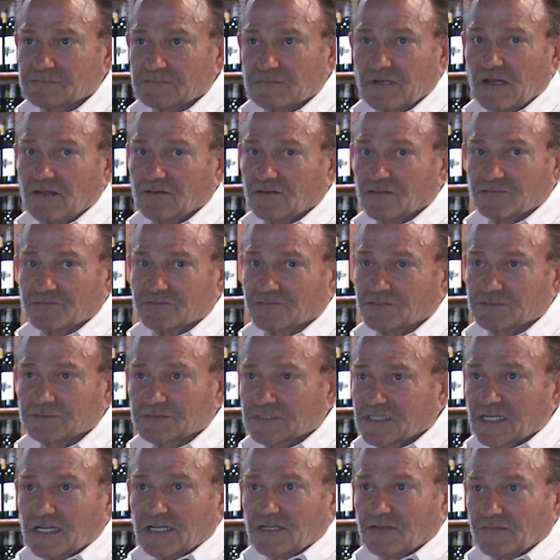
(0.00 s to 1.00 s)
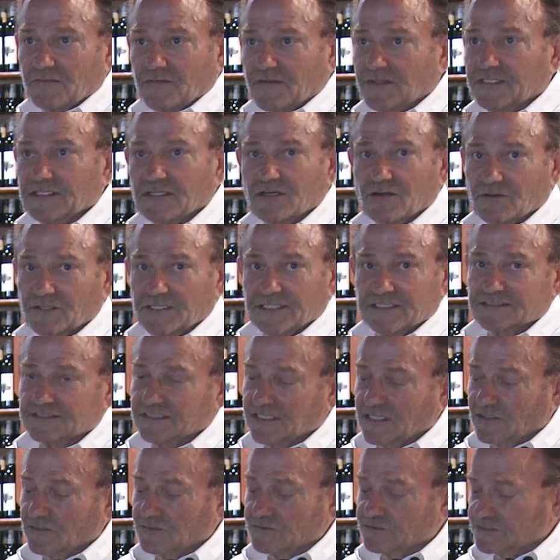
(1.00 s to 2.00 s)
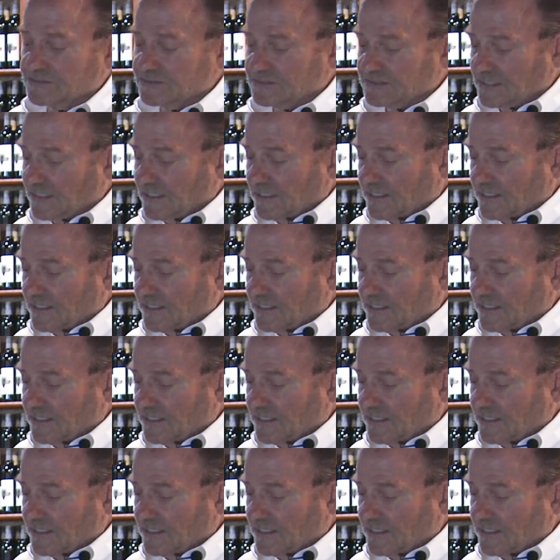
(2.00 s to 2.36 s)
all over the East Coast.